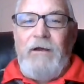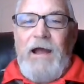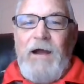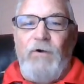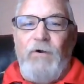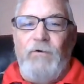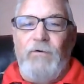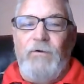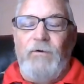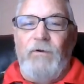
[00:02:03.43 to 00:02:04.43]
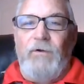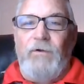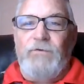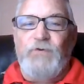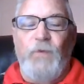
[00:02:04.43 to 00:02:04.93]
Our
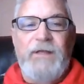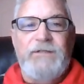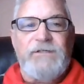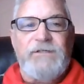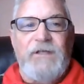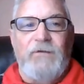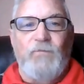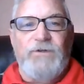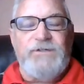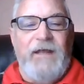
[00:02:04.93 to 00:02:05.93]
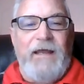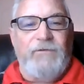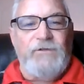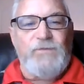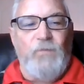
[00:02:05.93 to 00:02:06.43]
tweets that were sent out
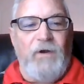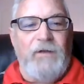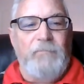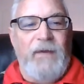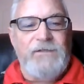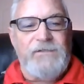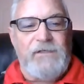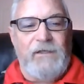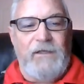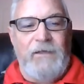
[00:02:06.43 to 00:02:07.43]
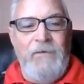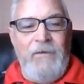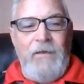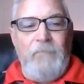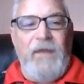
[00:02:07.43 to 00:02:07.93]
this morning basically
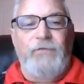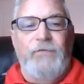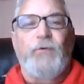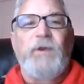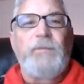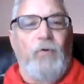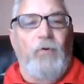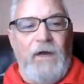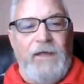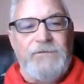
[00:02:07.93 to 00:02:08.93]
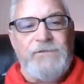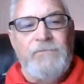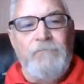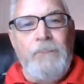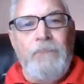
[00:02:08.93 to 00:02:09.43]
made 3
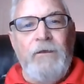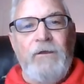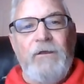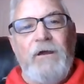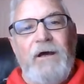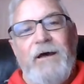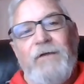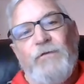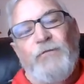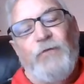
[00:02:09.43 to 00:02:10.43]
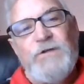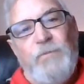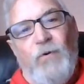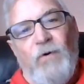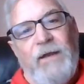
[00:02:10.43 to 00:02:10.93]
points. The
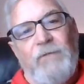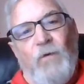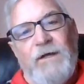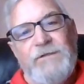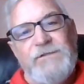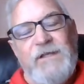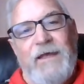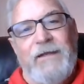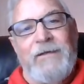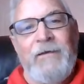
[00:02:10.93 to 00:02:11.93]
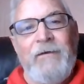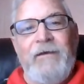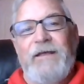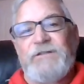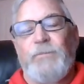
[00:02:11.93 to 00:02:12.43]
first point was that
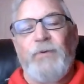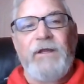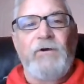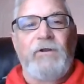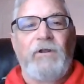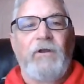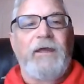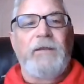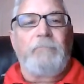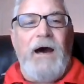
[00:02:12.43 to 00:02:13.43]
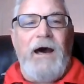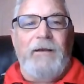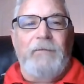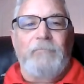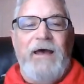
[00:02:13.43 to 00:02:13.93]
it's a pretty good looking
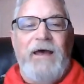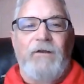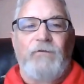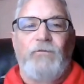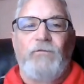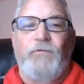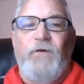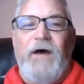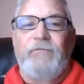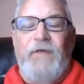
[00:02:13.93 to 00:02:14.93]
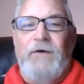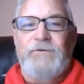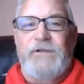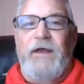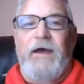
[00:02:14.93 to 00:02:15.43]
bottom down at
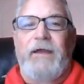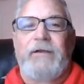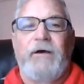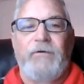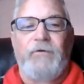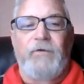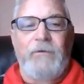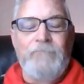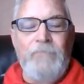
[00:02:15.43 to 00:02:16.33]
5,900.